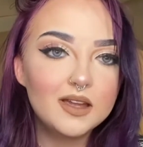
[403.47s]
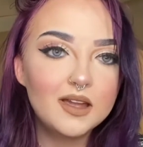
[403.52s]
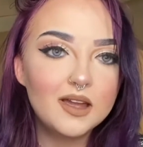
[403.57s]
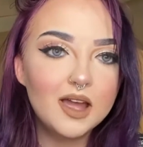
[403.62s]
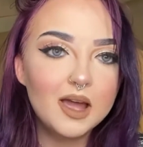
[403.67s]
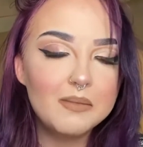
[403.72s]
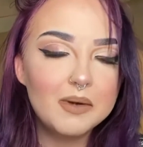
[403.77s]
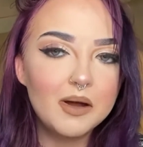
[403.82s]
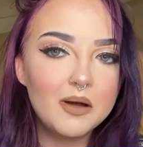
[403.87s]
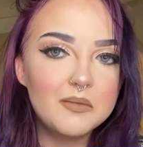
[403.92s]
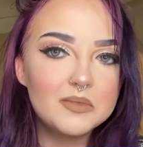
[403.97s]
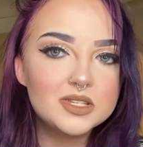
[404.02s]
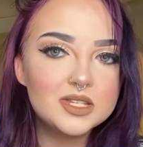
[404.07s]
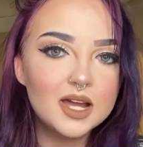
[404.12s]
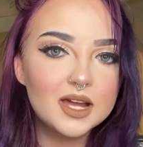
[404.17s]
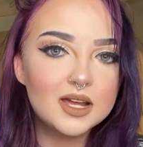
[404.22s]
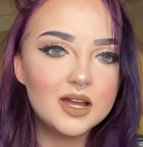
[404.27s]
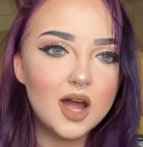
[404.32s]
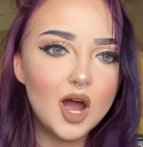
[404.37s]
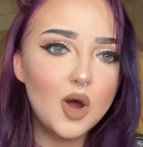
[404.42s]
And my mom was
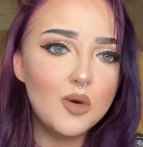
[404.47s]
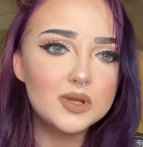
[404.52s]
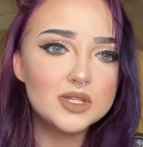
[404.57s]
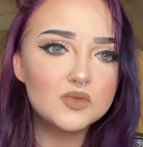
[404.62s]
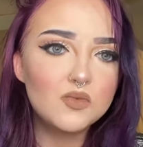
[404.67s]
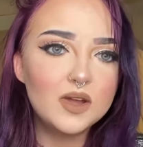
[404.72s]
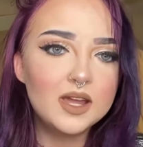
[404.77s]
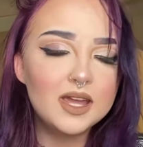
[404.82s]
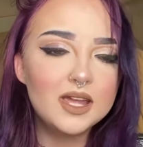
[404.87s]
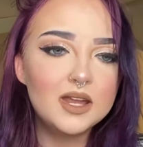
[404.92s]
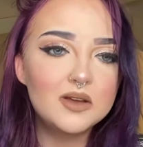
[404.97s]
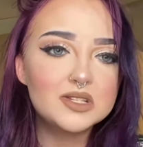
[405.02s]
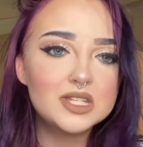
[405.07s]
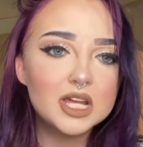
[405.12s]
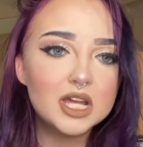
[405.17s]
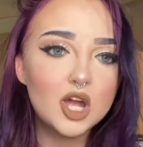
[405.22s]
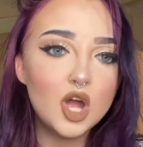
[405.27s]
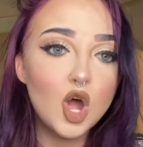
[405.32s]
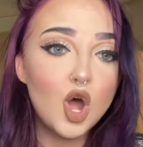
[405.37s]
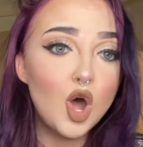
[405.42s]
like, oh, it's weed. He was
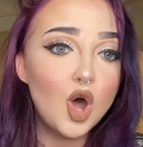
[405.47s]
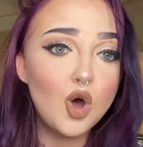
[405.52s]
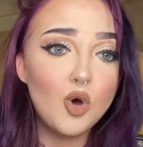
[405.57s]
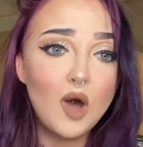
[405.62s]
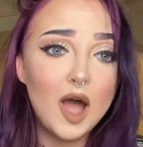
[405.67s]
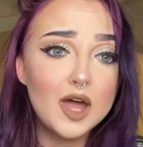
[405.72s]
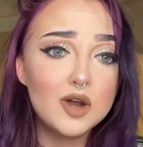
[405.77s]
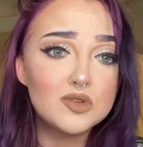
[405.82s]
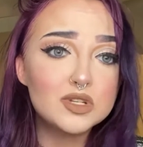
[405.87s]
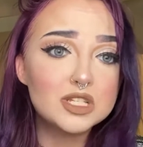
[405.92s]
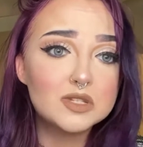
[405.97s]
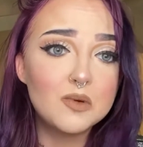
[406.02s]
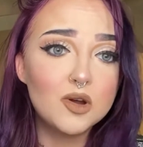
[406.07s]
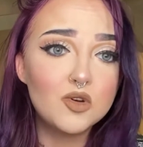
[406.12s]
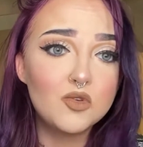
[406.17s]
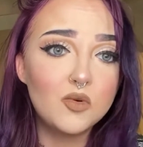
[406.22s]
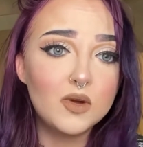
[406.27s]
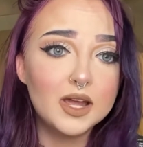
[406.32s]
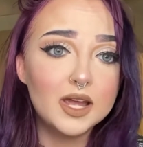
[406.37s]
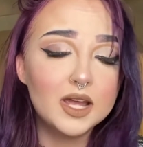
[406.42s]
like, oh, I don't
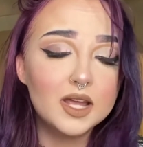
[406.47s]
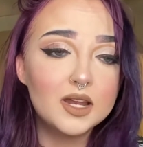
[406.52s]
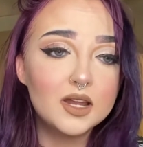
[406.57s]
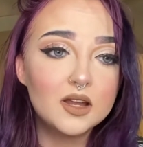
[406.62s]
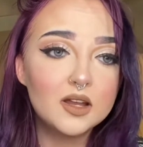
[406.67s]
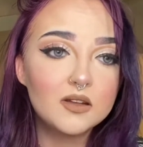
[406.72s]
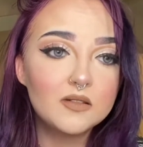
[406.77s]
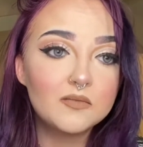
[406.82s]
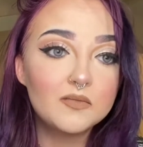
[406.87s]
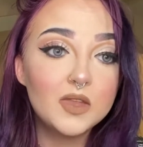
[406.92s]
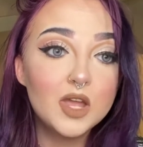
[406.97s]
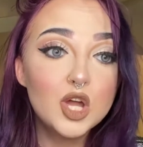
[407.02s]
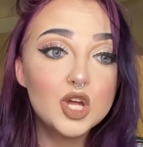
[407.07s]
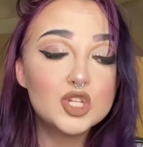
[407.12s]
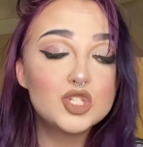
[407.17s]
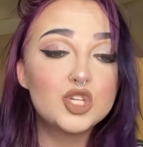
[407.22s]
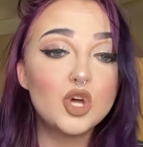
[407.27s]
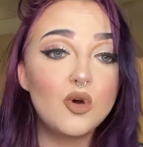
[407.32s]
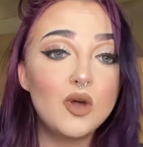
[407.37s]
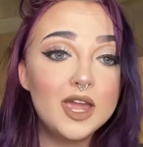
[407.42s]
smoke weed.
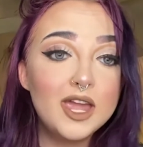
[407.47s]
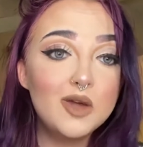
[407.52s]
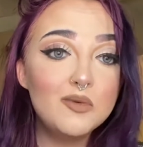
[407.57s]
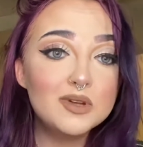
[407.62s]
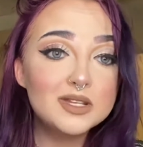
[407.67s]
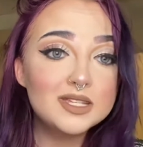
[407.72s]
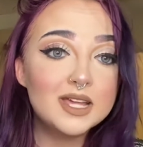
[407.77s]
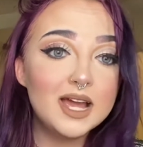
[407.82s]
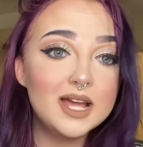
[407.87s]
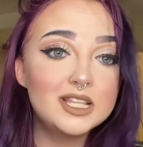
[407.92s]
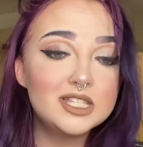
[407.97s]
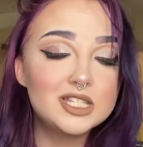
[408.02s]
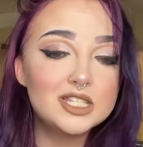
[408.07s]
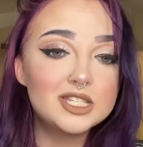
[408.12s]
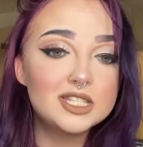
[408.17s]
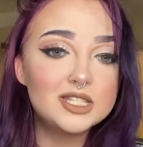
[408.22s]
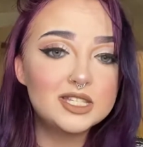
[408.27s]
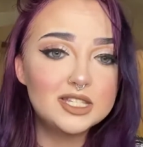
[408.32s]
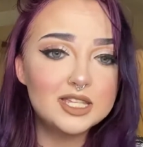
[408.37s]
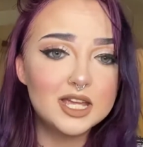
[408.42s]
So he was
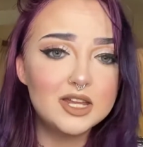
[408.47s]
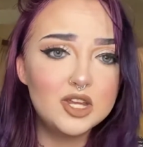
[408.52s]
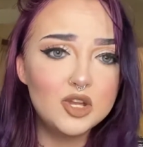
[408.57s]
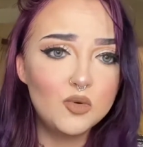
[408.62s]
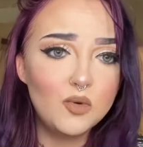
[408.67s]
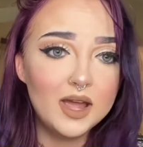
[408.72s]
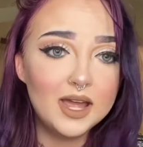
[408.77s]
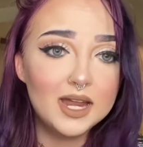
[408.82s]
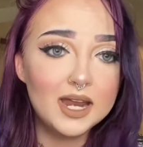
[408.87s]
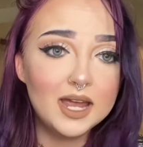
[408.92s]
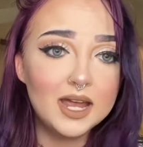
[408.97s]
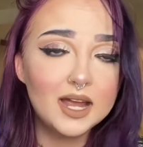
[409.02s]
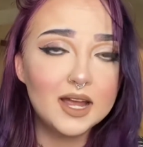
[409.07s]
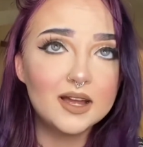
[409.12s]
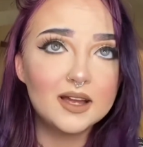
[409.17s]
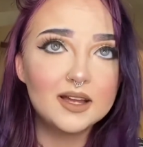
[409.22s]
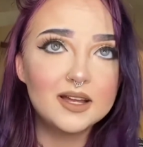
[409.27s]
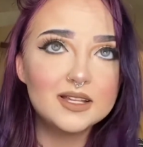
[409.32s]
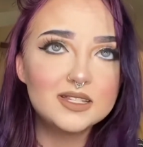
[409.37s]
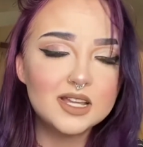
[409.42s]

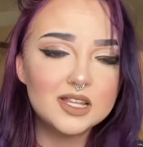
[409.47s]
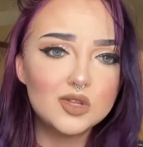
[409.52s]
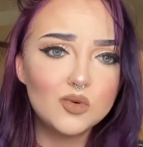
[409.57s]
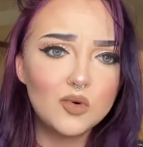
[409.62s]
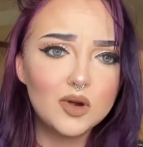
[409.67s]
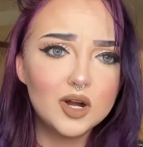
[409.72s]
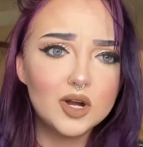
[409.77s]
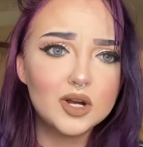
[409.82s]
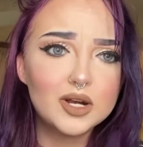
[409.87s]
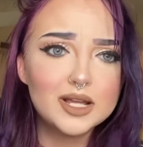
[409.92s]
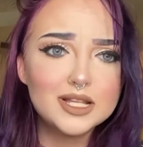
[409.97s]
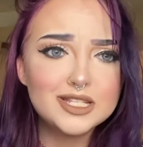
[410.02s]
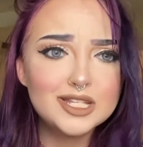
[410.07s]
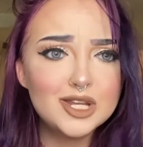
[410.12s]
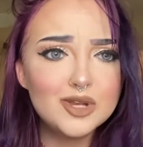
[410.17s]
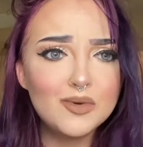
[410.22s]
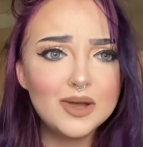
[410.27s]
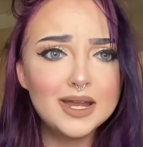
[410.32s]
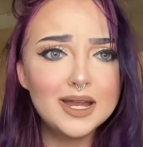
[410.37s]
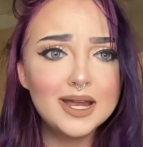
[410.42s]
insinuating, is that the word?
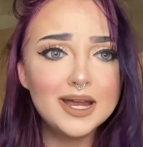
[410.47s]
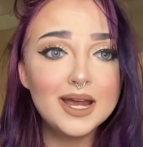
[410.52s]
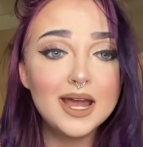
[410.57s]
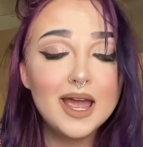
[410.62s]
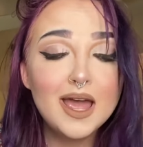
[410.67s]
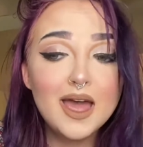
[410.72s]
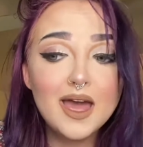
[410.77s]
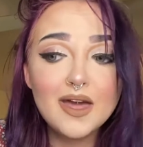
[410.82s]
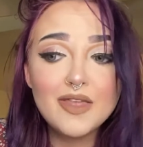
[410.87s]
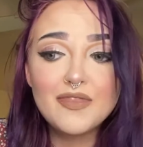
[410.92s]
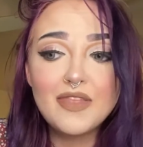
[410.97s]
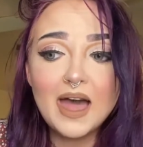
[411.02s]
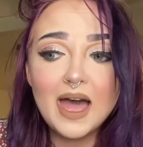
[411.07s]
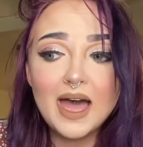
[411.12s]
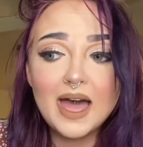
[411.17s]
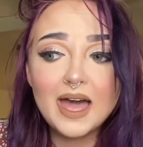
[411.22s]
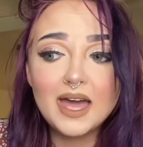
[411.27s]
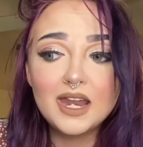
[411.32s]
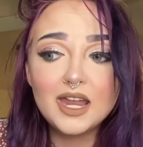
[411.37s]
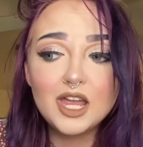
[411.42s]
Insinuating
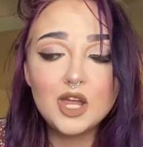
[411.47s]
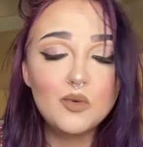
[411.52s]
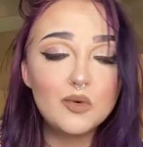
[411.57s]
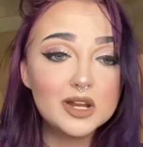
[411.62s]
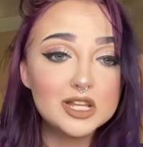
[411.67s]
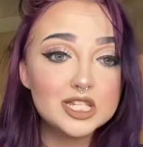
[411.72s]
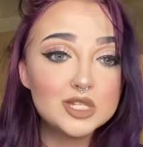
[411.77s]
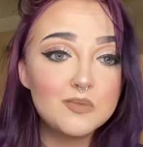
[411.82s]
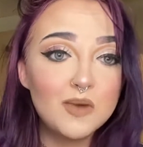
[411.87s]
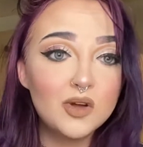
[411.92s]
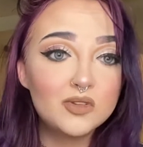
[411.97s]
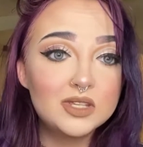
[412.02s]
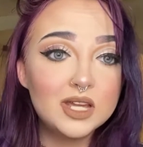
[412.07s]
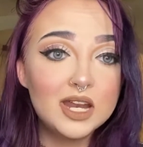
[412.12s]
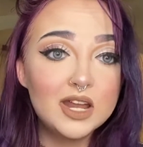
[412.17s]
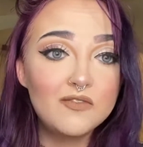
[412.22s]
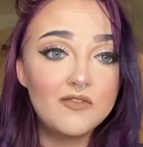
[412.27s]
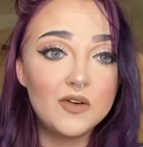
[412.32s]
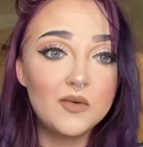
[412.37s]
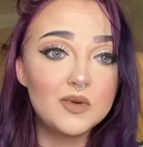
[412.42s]
that he would have smoked
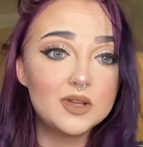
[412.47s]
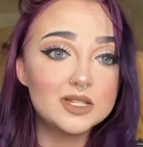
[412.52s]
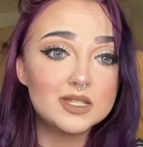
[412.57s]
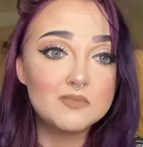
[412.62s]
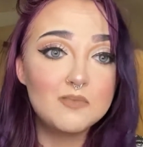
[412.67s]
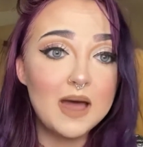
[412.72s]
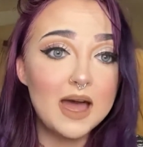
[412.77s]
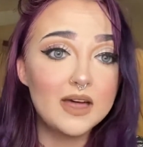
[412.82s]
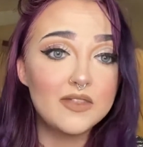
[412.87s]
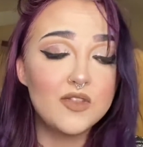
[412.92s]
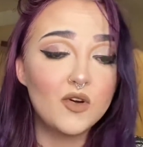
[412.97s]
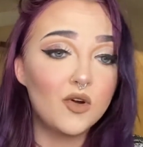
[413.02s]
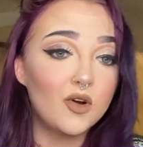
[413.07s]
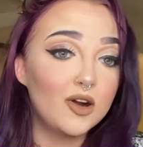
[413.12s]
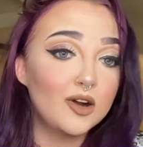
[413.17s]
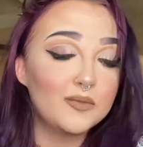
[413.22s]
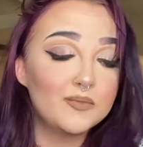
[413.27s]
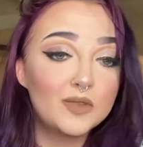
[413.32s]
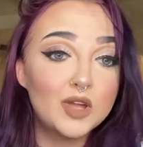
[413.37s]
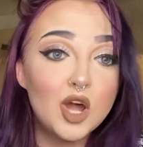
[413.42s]
it if it was meth
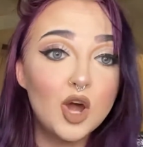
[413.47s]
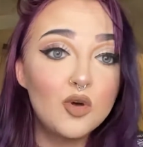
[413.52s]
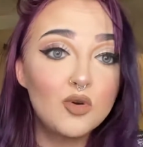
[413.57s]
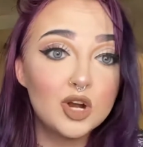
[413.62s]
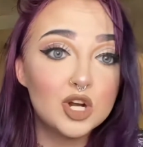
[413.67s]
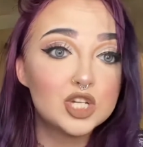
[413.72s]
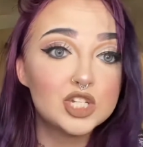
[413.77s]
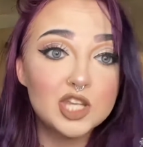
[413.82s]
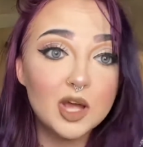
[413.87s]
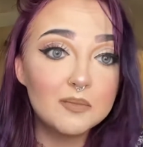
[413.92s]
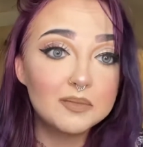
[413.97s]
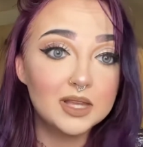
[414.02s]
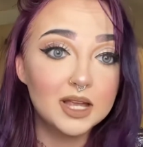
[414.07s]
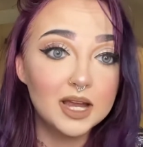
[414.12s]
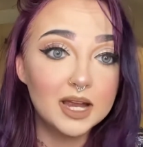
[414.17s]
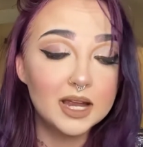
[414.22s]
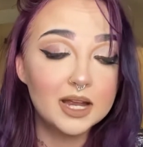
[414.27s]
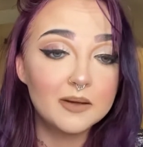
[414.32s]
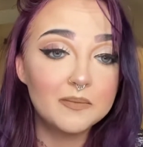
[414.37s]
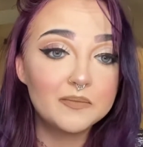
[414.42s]
or coke or
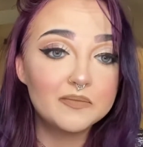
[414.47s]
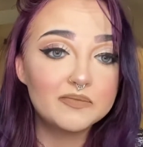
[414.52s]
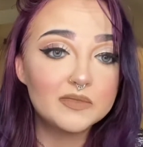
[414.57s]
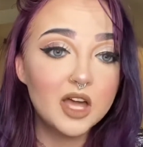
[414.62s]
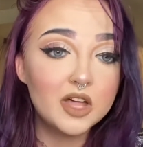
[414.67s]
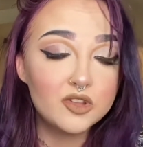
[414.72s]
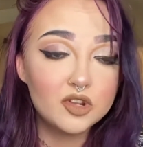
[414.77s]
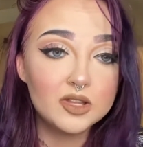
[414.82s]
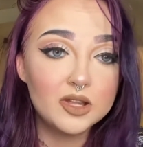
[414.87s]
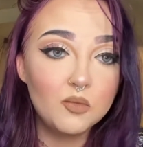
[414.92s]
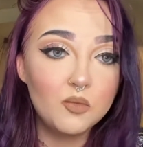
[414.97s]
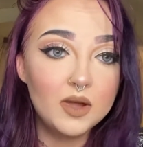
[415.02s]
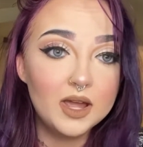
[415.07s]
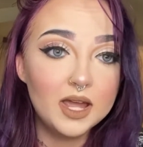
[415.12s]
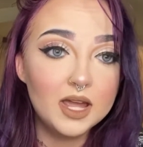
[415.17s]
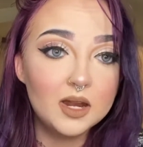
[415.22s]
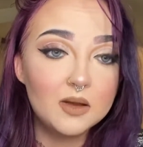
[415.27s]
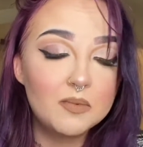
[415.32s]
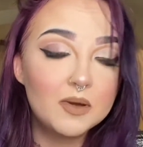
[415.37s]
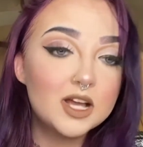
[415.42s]
something other than
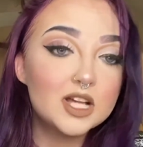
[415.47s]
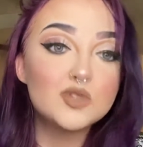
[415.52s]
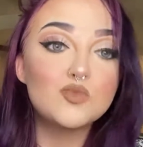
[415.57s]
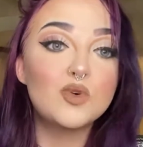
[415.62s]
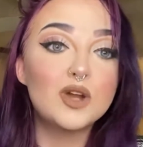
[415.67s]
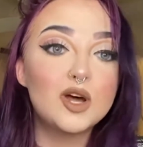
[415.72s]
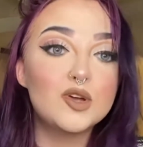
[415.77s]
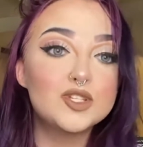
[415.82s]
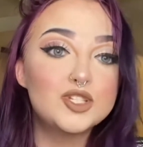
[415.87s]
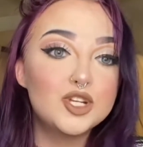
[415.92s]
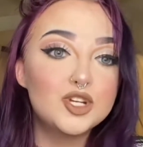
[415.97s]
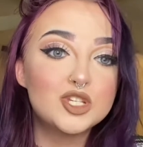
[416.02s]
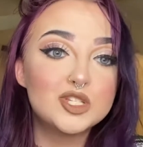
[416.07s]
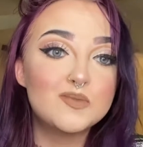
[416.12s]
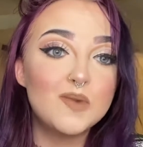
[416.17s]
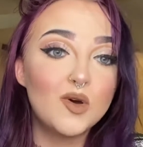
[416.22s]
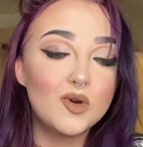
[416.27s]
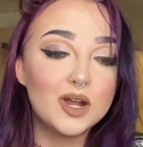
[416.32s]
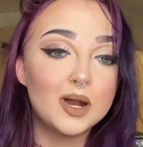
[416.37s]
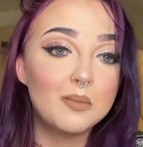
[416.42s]
weed. Because what else do you
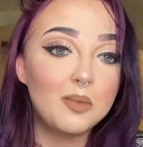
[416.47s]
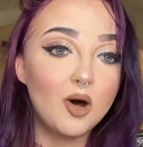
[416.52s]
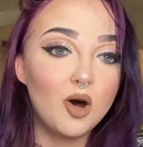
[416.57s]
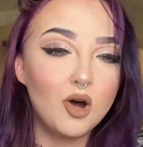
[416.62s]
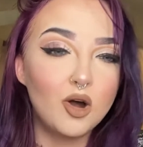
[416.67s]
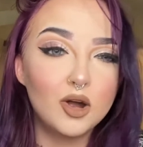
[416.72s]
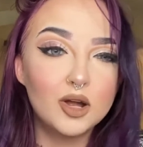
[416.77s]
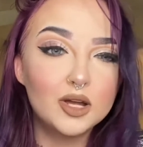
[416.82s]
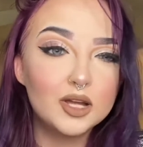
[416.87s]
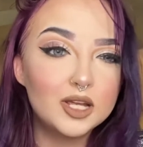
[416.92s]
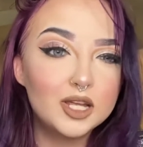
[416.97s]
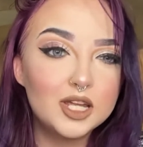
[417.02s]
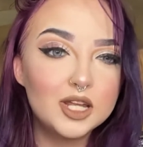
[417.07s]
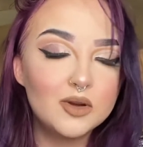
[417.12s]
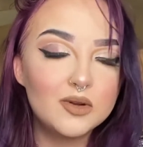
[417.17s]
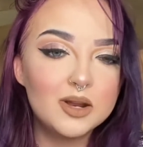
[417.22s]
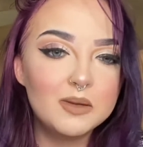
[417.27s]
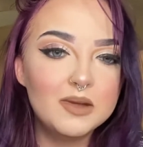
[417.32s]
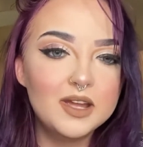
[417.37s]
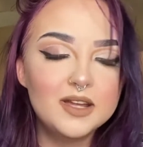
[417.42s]
smoke in a bong? You
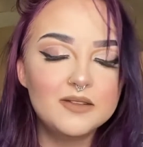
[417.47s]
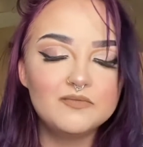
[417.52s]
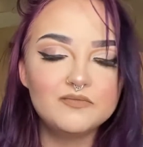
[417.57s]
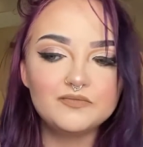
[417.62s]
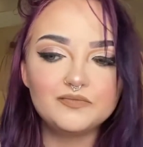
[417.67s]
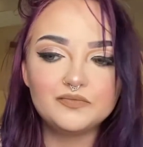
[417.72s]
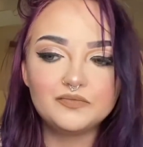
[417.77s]
know what I mean?